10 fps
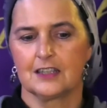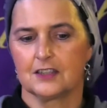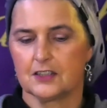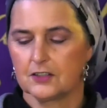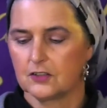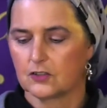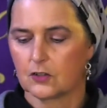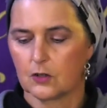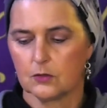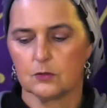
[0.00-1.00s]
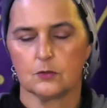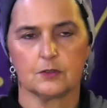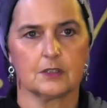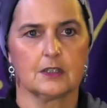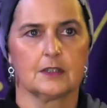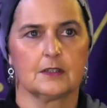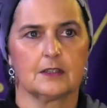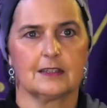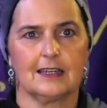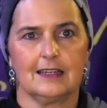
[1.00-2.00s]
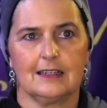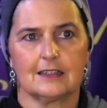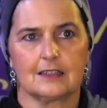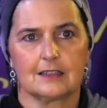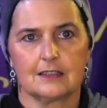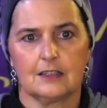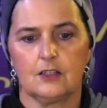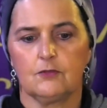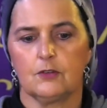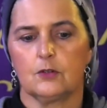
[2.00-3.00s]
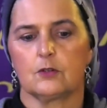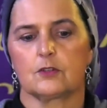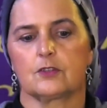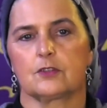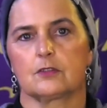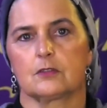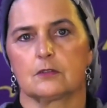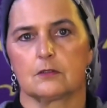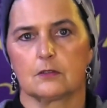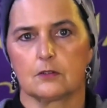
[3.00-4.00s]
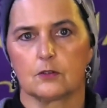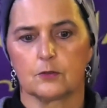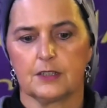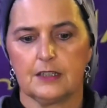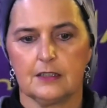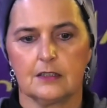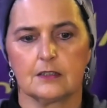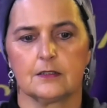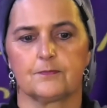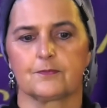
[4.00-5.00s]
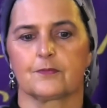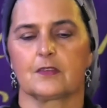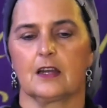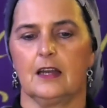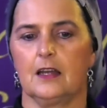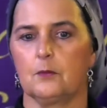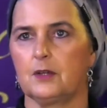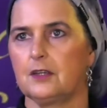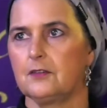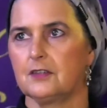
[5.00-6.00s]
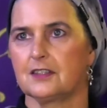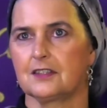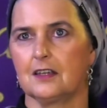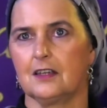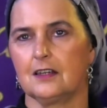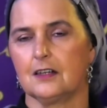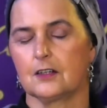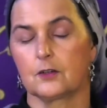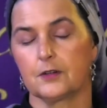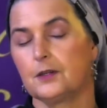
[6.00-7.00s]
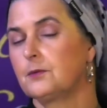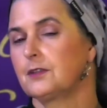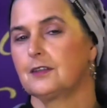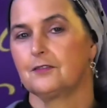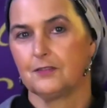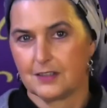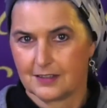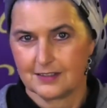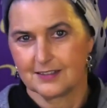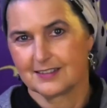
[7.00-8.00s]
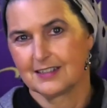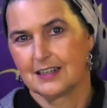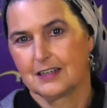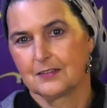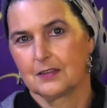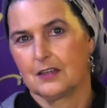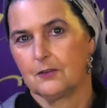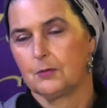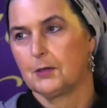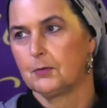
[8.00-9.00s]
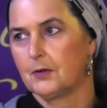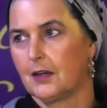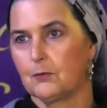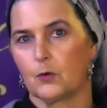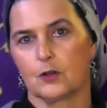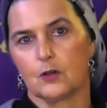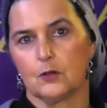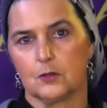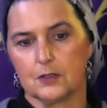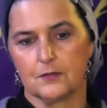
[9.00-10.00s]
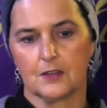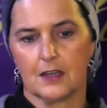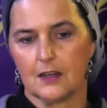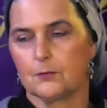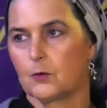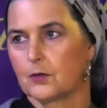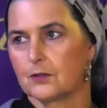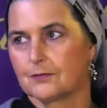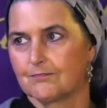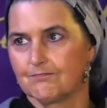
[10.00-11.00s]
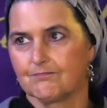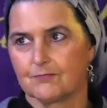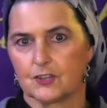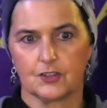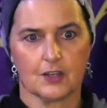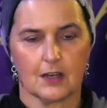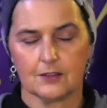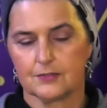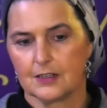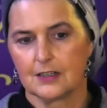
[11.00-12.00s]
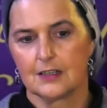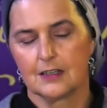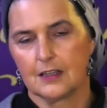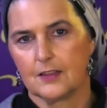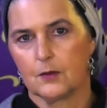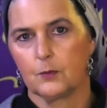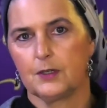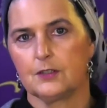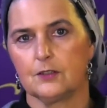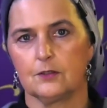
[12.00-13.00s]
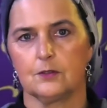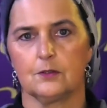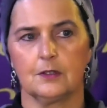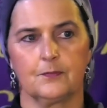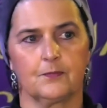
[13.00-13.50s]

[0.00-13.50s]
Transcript: This is gold that evokes greed, and we even say green with envy. If people have more gold, if they have more stuff than we do,